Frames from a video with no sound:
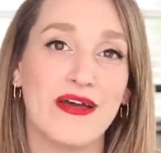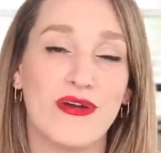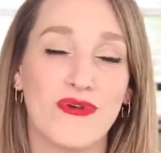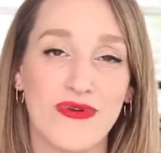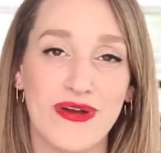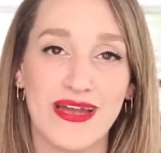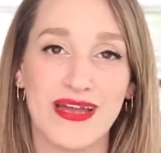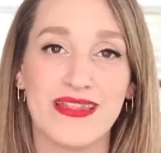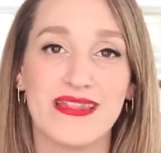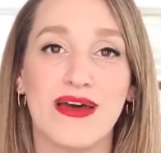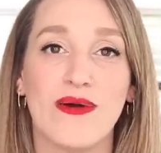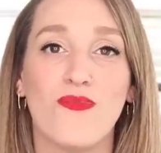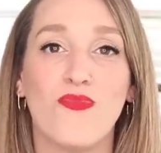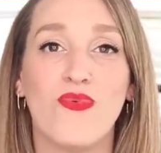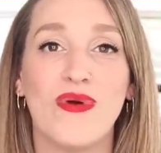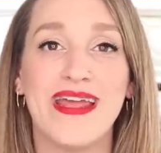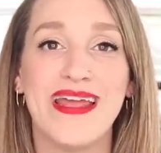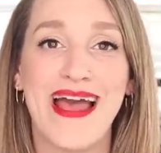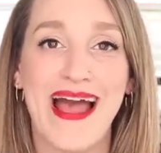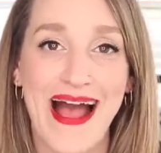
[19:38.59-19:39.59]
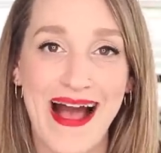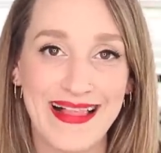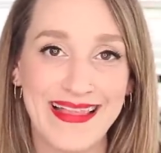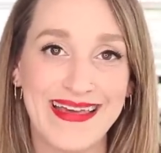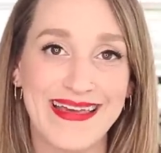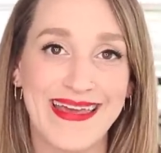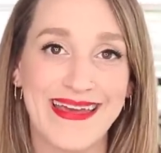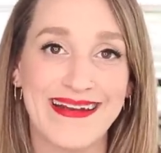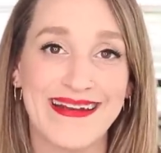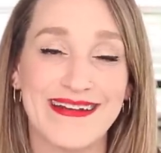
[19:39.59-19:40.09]
agree that we
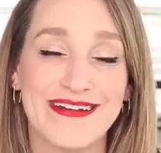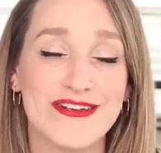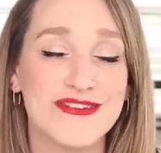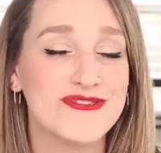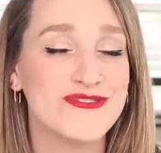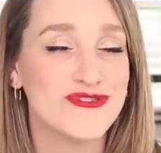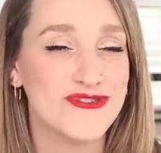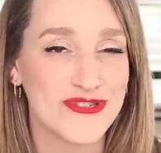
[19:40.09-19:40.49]
allocated